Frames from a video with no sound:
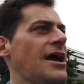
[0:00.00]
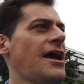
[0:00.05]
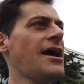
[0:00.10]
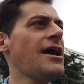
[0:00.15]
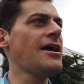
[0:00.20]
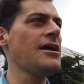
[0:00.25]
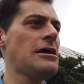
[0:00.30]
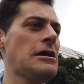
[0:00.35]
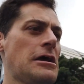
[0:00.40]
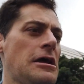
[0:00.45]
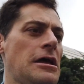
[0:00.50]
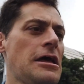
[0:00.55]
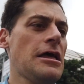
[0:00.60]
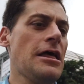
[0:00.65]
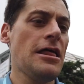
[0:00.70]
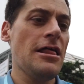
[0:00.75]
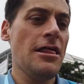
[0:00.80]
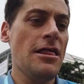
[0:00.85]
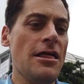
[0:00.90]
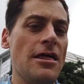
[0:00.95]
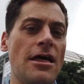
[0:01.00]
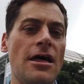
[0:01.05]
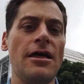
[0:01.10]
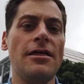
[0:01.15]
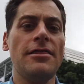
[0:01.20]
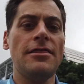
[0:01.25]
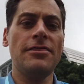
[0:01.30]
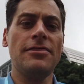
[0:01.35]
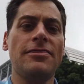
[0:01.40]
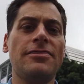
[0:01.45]
A,
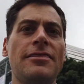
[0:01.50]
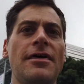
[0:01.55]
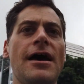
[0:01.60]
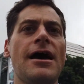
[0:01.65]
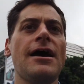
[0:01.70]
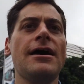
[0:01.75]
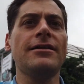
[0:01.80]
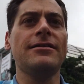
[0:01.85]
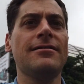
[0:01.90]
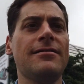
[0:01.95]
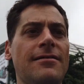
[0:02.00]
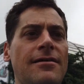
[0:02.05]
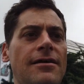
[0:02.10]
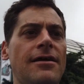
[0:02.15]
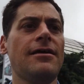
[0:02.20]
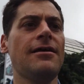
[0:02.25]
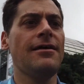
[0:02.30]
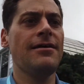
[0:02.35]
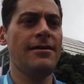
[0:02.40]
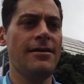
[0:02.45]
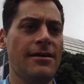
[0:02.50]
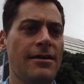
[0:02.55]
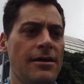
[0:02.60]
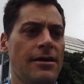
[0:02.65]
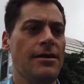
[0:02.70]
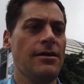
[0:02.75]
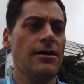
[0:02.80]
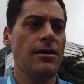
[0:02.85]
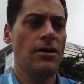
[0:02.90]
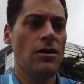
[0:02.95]
that
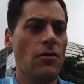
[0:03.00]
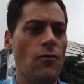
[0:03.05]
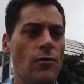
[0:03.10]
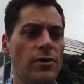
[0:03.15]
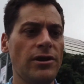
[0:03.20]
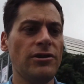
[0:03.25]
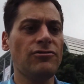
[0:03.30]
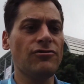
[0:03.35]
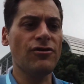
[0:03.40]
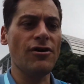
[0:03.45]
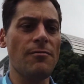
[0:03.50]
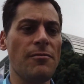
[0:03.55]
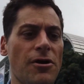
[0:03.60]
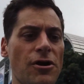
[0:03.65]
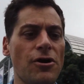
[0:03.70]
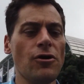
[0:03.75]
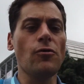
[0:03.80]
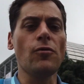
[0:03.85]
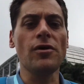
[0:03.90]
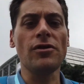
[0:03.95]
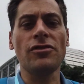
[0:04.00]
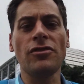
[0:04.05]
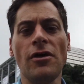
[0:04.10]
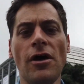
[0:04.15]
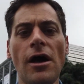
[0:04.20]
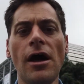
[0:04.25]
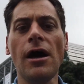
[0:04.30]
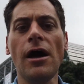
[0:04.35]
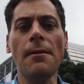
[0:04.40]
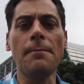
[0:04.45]
we need to come here with
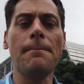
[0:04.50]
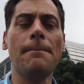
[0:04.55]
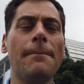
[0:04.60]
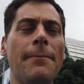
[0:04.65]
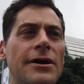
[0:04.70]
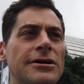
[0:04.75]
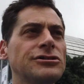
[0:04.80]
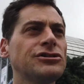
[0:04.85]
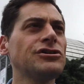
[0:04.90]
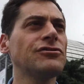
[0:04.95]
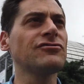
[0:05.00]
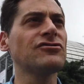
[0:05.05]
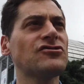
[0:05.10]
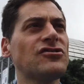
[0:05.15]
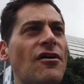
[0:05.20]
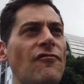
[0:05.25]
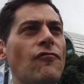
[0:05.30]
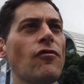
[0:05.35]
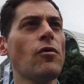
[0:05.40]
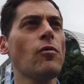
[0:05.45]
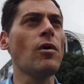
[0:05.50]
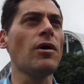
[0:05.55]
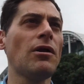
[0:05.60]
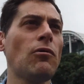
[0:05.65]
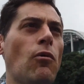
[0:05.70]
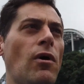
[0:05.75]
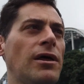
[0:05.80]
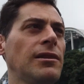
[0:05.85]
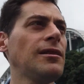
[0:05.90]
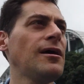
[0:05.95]
a bunch of stuff we want
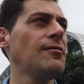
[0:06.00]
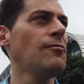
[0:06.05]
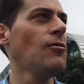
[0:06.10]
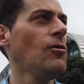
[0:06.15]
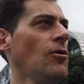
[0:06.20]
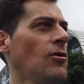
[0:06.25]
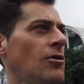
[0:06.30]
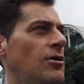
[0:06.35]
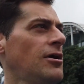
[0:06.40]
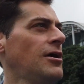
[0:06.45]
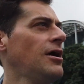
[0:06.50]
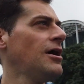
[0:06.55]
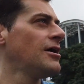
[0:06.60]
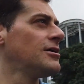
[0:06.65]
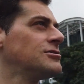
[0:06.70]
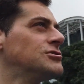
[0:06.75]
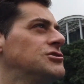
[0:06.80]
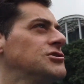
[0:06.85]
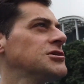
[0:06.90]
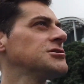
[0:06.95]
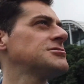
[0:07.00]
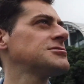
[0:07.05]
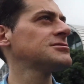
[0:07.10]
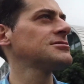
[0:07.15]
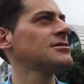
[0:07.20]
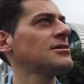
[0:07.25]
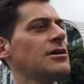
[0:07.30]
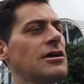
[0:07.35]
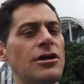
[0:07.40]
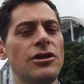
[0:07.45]
to white label and
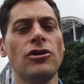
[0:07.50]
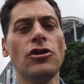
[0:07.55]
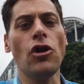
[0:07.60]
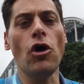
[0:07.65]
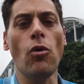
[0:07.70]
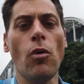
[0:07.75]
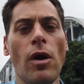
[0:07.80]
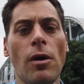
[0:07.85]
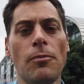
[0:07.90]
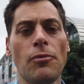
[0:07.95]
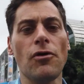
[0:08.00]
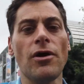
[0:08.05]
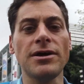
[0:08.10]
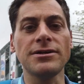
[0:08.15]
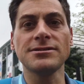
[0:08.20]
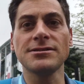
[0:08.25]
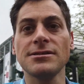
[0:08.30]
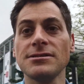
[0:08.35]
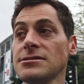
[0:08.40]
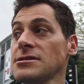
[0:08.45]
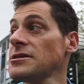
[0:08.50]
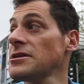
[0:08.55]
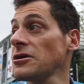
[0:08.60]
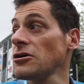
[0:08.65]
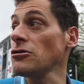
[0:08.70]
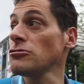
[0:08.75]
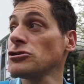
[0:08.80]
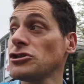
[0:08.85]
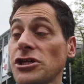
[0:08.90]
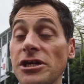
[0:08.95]
just know our prices and
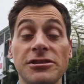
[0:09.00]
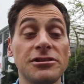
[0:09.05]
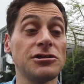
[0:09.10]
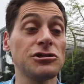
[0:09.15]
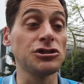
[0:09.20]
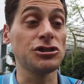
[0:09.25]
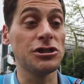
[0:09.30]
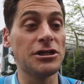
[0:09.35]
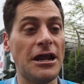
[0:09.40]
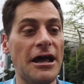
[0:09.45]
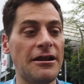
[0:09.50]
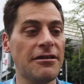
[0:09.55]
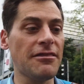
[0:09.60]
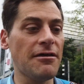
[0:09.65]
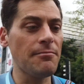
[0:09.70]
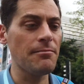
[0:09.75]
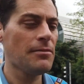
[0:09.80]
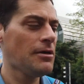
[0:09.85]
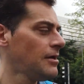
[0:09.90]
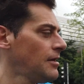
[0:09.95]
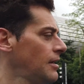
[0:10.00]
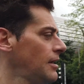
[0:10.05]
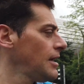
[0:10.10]
negotiate the shit out of them.